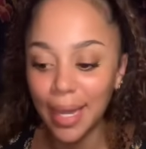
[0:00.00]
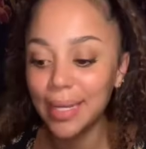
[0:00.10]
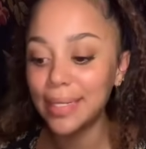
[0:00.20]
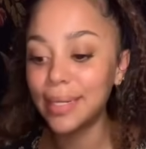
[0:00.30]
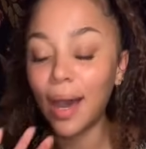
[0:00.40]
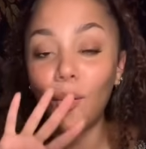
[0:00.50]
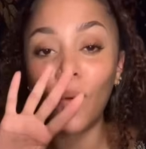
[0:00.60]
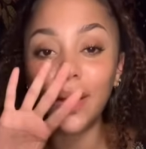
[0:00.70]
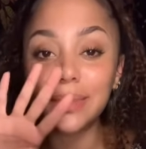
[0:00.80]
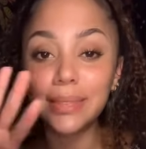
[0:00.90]
and not
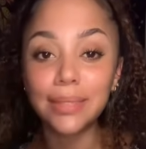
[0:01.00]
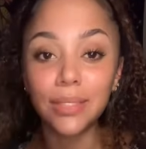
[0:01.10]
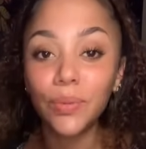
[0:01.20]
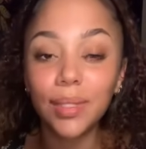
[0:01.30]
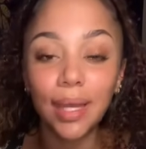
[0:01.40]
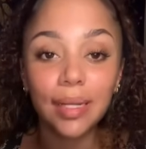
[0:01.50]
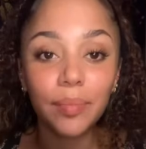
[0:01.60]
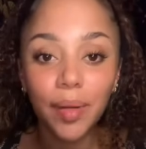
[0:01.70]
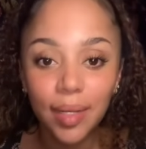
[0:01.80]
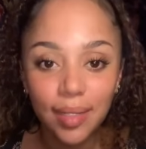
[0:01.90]
wanting to deal with
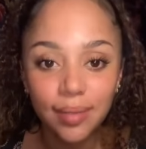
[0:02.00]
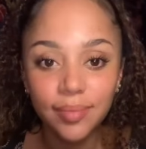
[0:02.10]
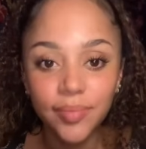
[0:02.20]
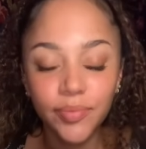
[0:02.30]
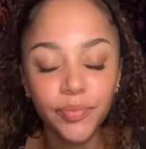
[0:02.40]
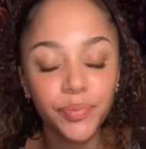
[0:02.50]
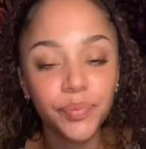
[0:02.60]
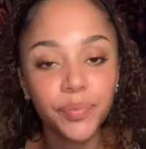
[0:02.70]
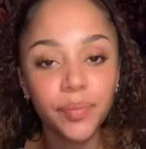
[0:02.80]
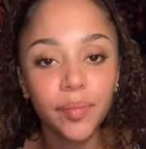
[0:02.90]
anybody.
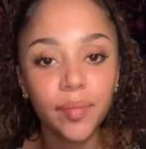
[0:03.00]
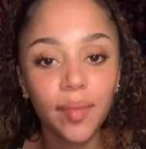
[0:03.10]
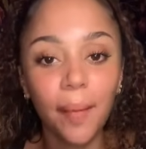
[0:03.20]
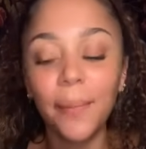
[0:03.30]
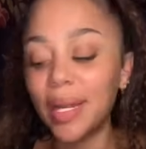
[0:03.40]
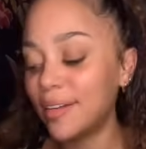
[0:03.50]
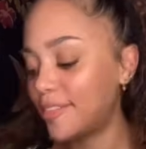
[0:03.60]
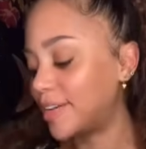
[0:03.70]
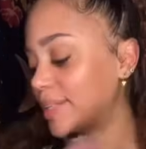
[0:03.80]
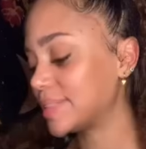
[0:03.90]
But I
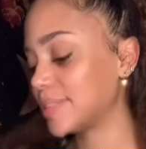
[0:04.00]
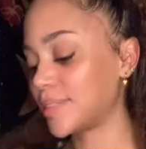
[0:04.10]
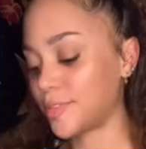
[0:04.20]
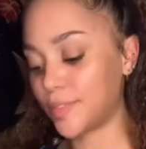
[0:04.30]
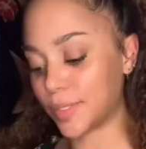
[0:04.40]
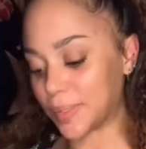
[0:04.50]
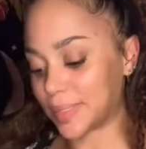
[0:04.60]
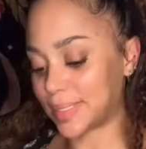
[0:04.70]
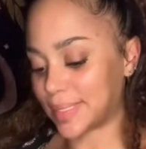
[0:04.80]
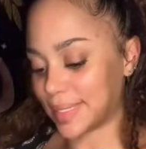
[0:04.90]
felt the
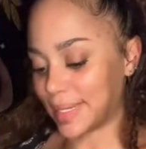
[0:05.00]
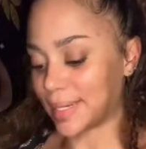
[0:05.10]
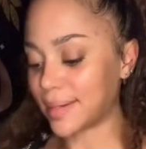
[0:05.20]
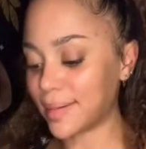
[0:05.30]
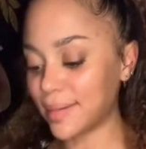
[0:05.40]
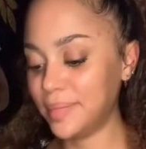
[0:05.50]
first, like,